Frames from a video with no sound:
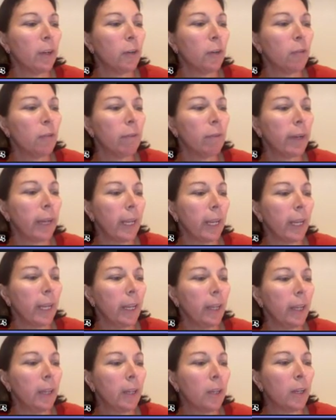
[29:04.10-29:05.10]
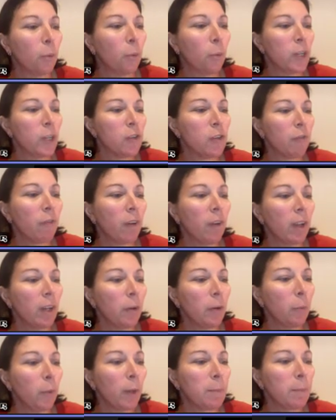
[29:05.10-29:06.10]
agree which
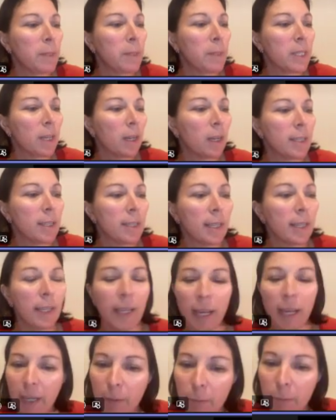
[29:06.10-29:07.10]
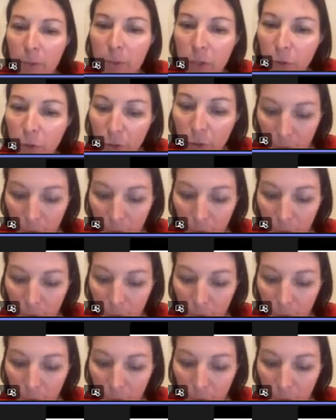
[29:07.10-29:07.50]
fun websites and games you